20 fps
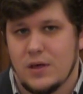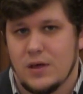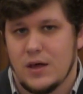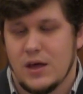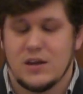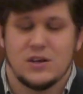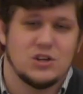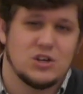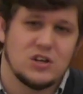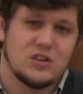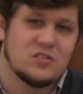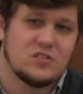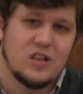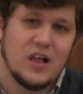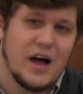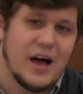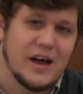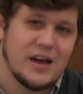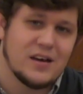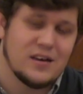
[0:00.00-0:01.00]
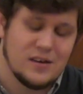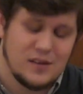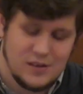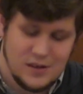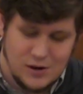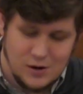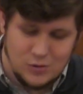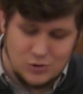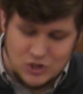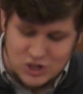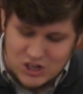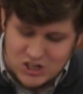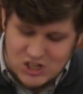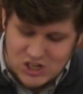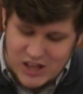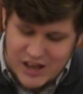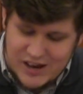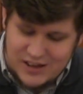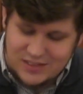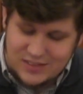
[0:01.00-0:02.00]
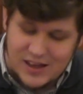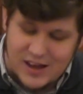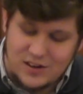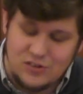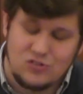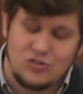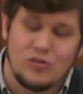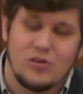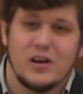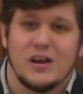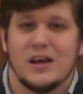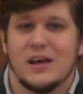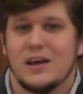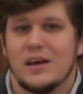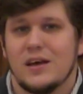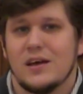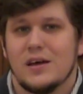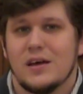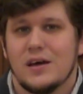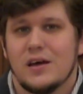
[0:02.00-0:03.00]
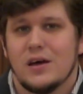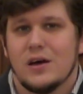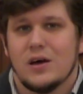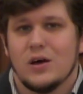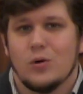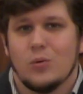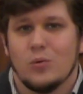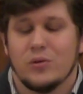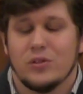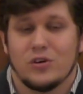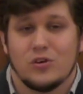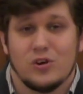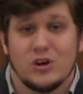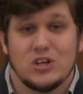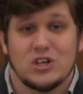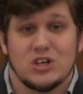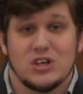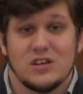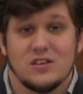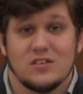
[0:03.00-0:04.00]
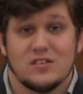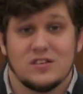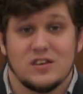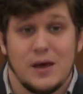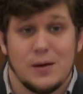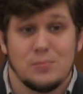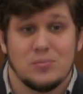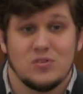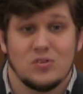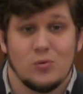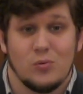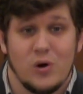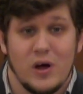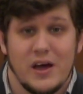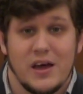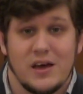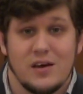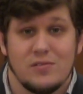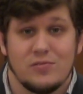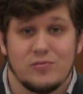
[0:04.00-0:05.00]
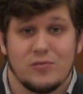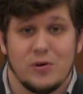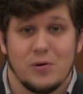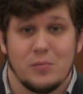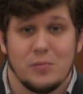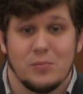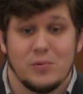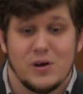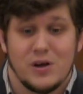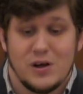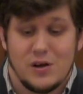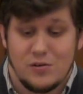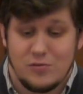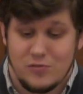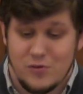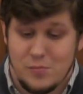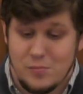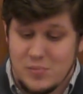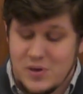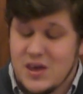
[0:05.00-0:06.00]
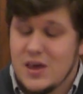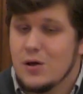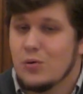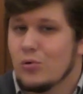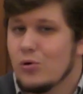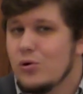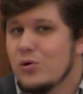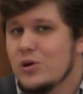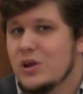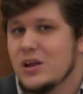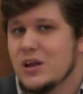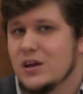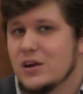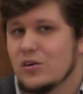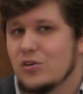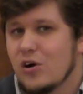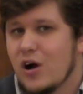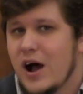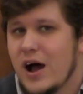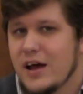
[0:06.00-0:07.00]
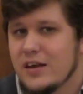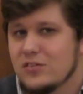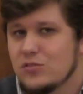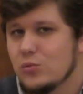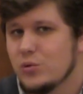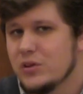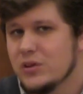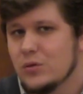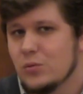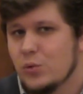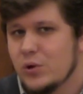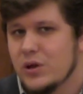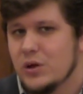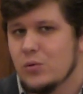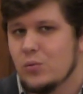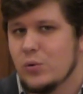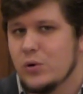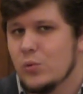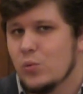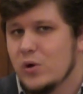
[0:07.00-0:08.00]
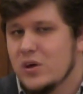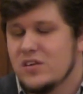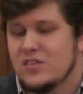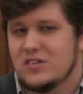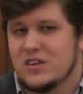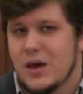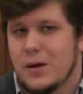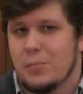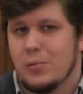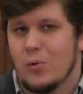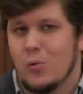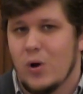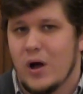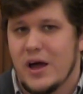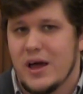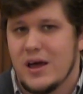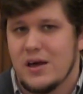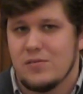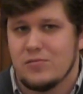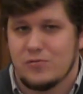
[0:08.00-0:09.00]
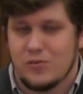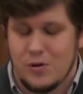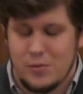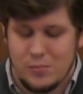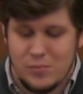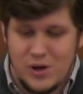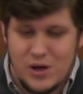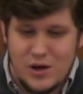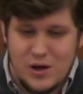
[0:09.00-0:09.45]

And just like, you know, just like that tree, when the Christian steps away from being rooted in Christ, when we step away from